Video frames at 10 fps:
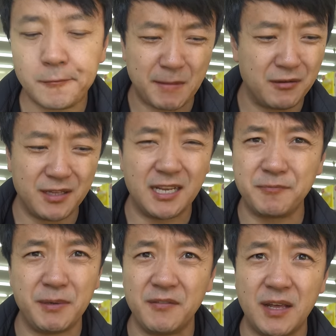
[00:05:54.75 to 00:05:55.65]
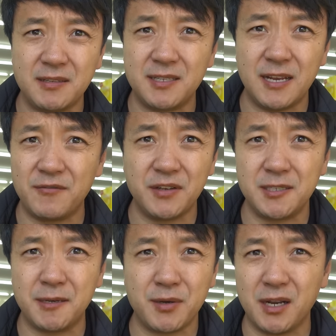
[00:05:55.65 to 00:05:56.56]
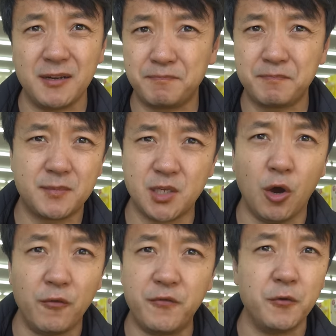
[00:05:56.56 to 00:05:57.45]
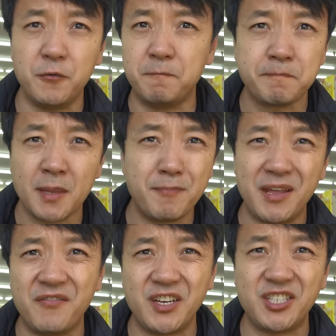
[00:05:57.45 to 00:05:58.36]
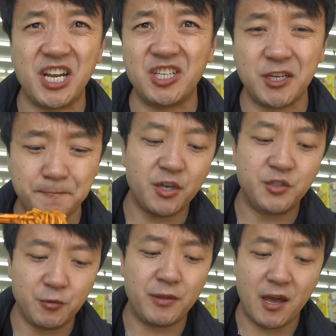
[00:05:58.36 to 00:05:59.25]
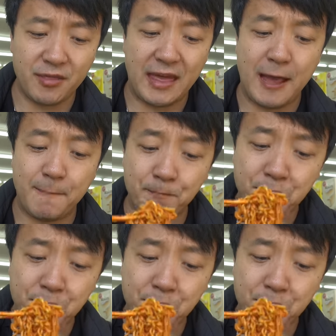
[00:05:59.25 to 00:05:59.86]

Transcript: I don't think that's beef. That's definitely some kind of tofu manifestation. Could do without that.